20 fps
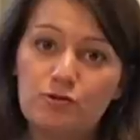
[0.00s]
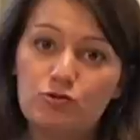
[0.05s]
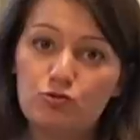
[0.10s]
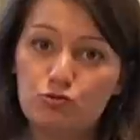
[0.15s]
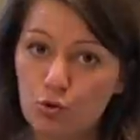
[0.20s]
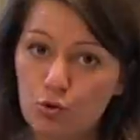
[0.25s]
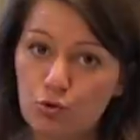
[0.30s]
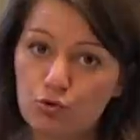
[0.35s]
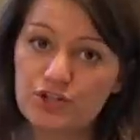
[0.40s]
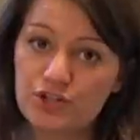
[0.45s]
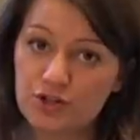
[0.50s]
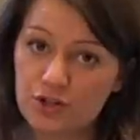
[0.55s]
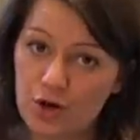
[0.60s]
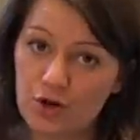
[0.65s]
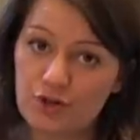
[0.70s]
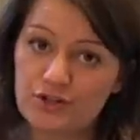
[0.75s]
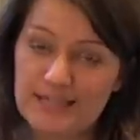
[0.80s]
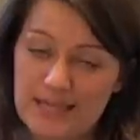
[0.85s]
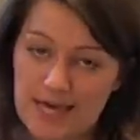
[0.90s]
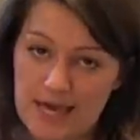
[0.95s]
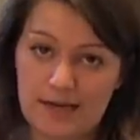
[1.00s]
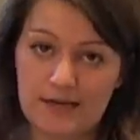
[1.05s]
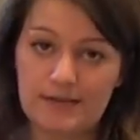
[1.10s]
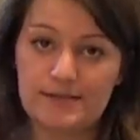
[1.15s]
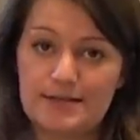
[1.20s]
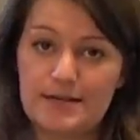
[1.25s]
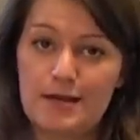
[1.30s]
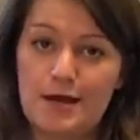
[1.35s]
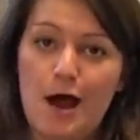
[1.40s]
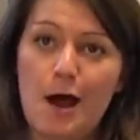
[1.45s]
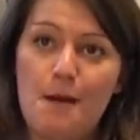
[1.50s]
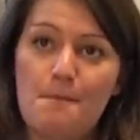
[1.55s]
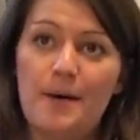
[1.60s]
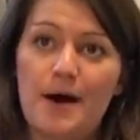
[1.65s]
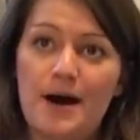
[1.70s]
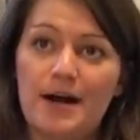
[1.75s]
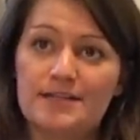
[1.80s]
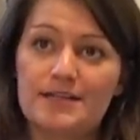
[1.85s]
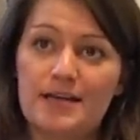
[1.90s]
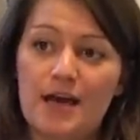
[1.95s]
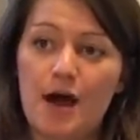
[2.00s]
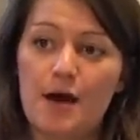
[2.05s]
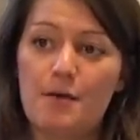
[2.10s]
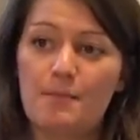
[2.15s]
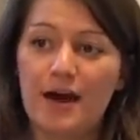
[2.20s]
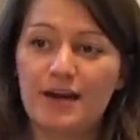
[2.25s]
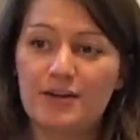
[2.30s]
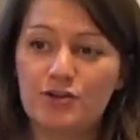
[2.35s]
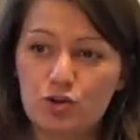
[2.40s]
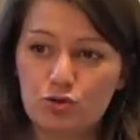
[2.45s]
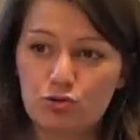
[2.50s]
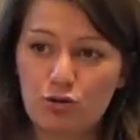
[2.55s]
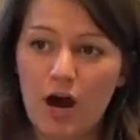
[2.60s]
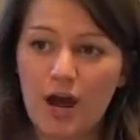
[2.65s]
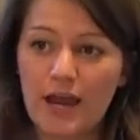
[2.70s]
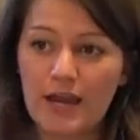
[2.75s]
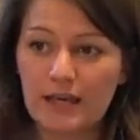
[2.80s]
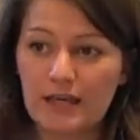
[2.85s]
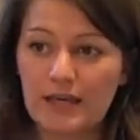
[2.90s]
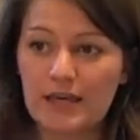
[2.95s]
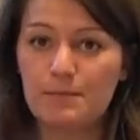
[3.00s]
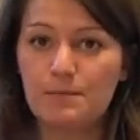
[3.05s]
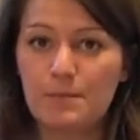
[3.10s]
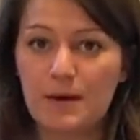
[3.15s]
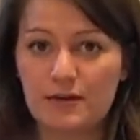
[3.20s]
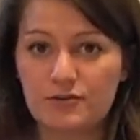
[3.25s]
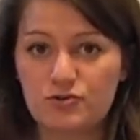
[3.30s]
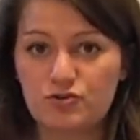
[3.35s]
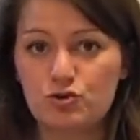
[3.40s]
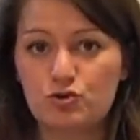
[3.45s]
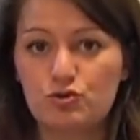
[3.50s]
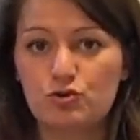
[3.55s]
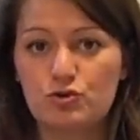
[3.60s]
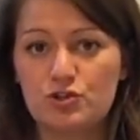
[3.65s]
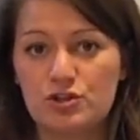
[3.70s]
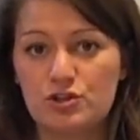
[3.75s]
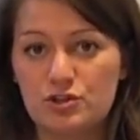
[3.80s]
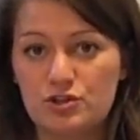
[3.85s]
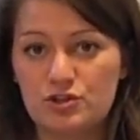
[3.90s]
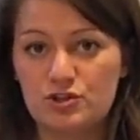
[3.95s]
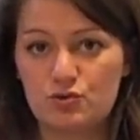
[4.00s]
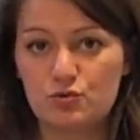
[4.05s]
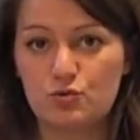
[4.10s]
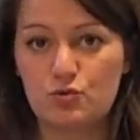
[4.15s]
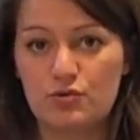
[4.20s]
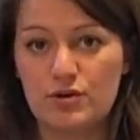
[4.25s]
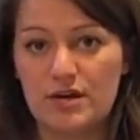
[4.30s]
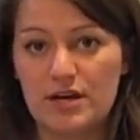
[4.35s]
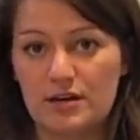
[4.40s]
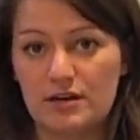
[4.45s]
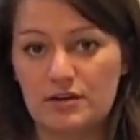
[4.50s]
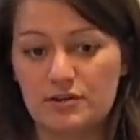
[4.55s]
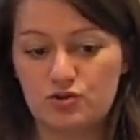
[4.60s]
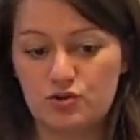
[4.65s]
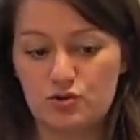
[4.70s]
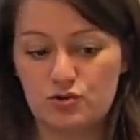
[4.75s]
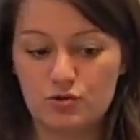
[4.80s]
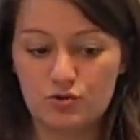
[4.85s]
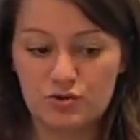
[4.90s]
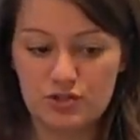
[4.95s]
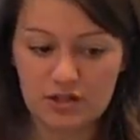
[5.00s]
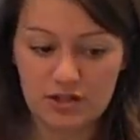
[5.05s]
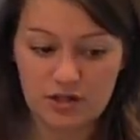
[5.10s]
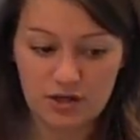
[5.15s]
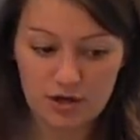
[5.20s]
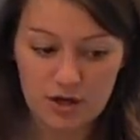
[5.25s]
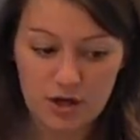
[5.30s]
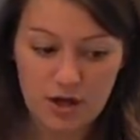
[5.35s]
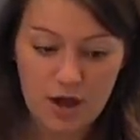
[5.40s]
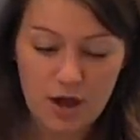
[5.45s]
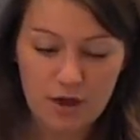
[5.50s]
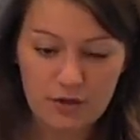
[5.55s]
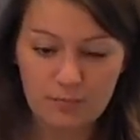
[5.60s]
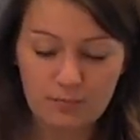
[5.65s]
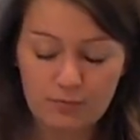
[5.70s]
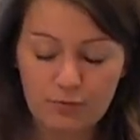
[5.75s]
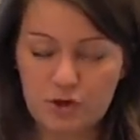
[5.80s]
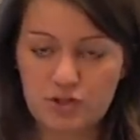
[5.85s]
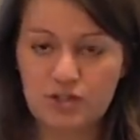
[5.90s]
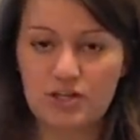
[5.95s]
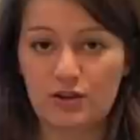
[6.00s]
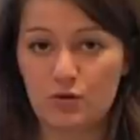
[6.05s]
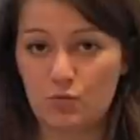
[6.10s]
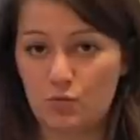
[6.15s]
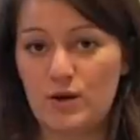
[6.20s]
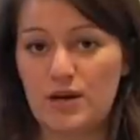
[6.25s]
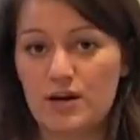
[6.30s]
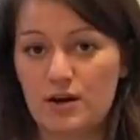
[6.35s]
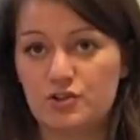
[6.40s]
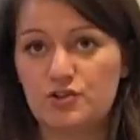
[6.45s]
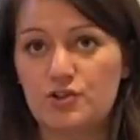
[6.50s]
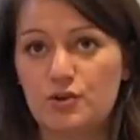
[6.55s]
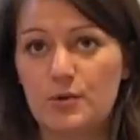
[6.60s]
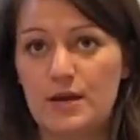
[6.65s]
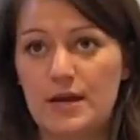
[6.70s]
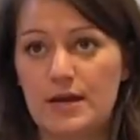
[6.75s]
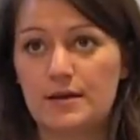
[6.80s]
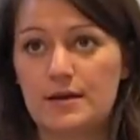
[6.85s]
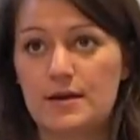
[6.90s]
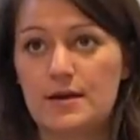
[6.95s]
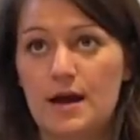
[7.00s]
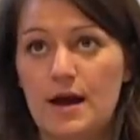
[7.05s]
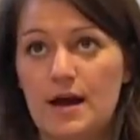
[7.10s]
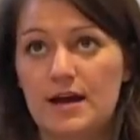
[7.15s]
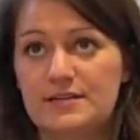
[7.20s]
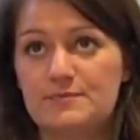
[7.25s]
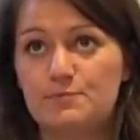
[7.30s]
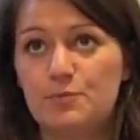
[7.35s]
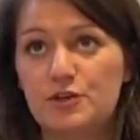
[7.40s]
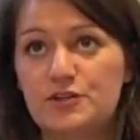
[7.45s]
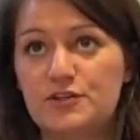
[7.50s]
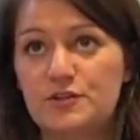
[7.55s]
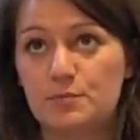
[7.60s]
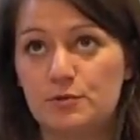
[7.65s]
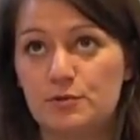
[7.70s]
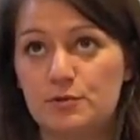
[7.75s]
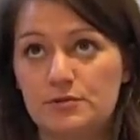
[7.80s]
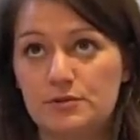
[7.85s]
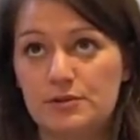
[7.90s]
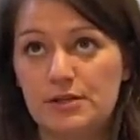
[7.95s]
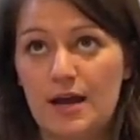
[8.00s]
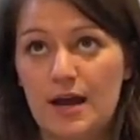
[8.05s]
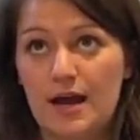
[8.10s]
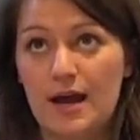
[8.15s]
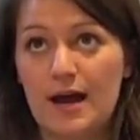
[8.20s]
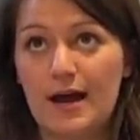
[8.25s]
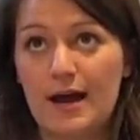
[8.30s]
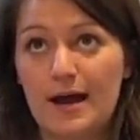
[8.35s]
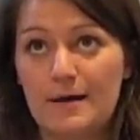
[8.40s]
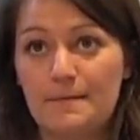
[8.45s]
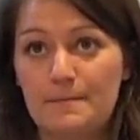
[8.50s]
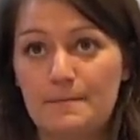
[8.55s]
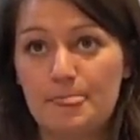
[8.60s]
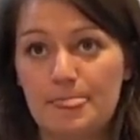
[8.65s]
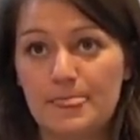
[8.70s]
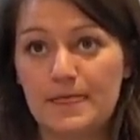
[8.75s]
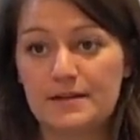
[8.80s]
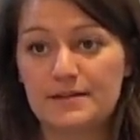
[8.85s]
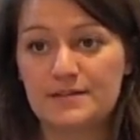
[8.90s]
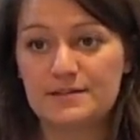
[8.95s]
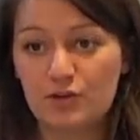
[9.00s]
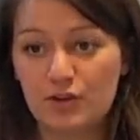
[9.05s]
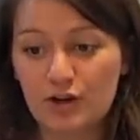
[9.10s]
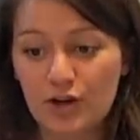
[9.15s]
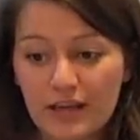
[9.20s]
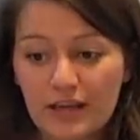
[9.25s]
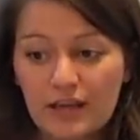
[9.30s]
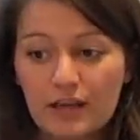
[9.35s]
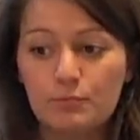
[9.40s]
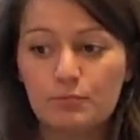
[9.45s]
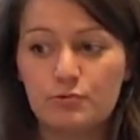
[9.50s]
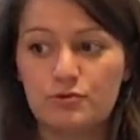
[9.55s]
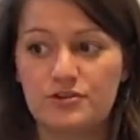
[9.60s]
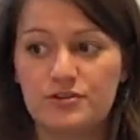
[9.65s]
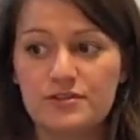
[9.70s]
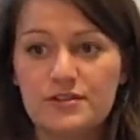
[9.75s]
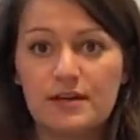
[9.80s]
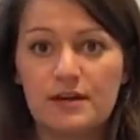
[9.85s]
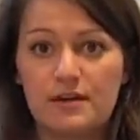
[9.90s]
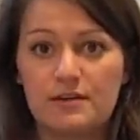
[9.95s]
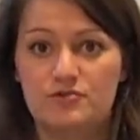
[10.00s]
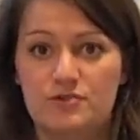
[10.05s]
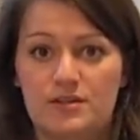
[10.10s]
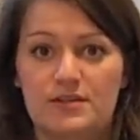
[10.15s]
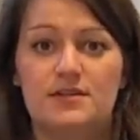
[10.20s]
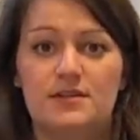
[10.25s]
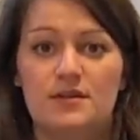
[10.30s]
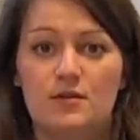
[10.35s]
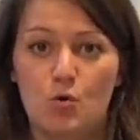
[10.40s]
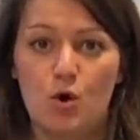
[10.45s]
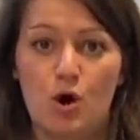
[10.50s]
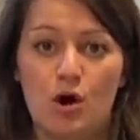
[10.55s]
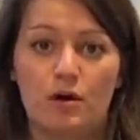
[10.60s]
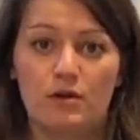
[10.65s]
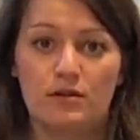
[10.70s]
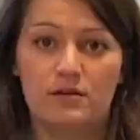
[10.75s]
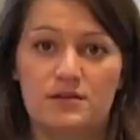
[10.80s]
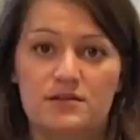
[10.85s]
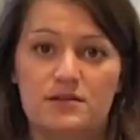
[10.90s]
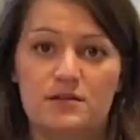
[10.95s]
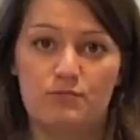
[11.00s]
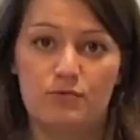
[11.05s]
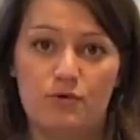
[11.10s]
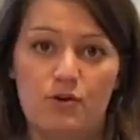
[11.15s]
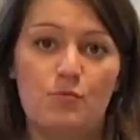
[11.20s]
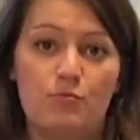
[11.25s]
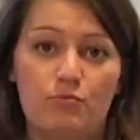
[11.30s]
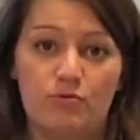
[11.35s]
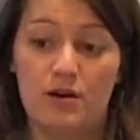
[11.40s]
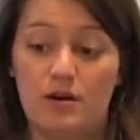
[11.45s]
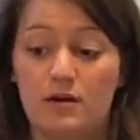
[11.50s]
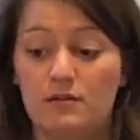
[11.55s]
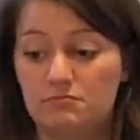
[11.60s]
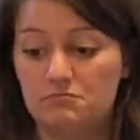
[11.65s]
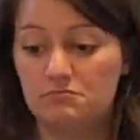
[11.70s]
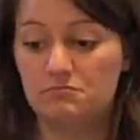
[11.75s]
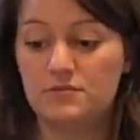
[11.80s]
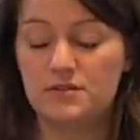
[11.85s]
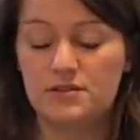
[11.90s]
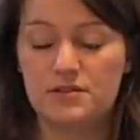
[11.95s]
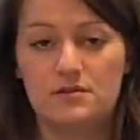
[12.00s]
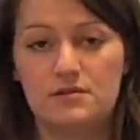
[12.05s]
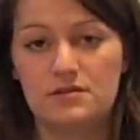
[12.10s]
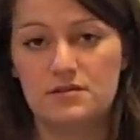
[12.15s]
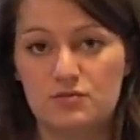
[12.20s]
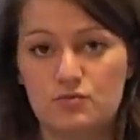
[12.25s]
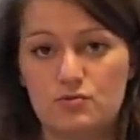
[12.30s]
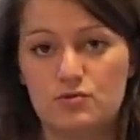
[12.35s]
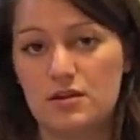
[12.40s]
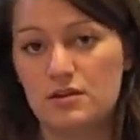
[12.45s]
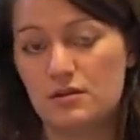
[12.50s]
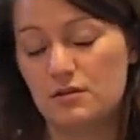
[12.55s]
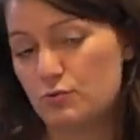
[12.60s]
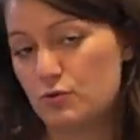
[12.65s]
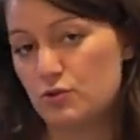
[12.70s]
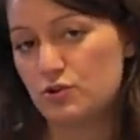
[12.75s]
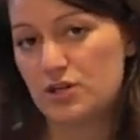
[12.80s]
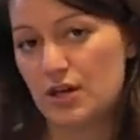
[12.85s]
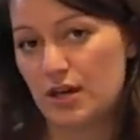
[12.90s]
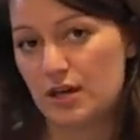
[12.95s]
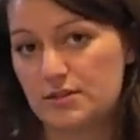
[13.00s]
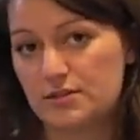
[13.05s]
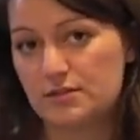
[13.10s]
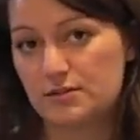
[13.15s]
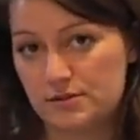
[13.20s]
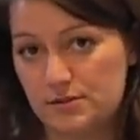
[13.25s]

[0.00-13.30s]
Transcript: drawn to those things, but I try and keep it as true to the story and as true to the project that we are doing as possible, so that I keep producing interesting work that's appropriate to the story and the project.